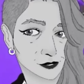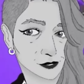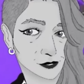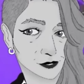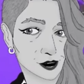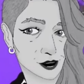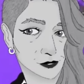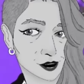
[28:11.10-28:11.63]

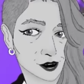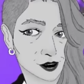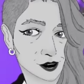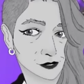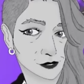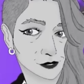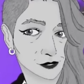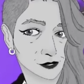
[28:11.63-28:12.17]
This
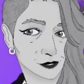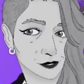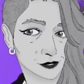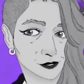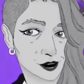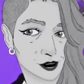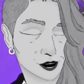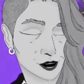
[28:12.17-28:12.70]
is
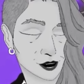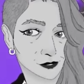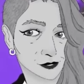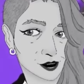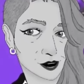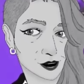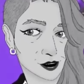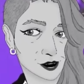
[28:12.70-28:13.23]
a little
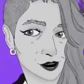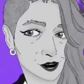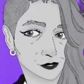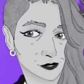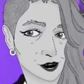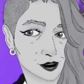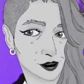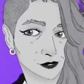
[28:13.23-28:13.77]
felting
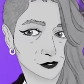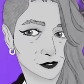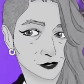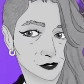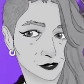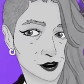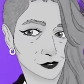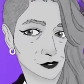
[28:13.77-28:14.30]
spike
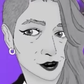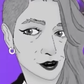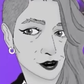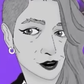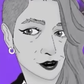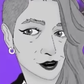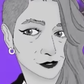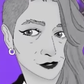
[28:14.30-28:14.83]
that
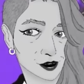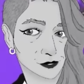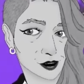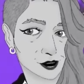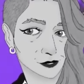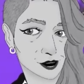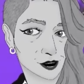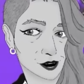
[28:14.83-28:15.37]
came with my
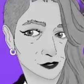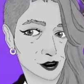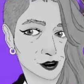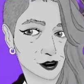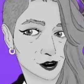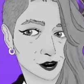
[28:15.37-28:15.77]
felting kit.